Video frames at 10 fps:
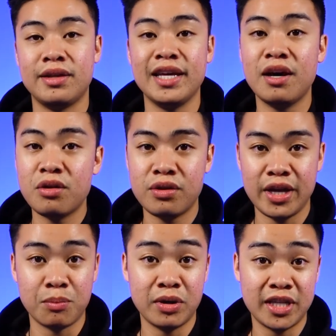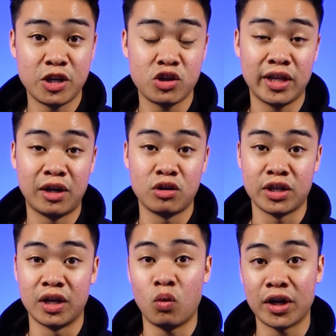The other thing a potential lender is
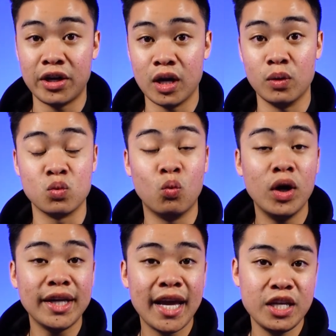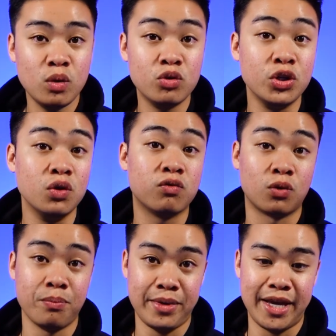gonna wanna know is what can you do
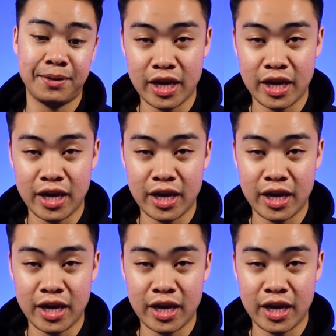for me?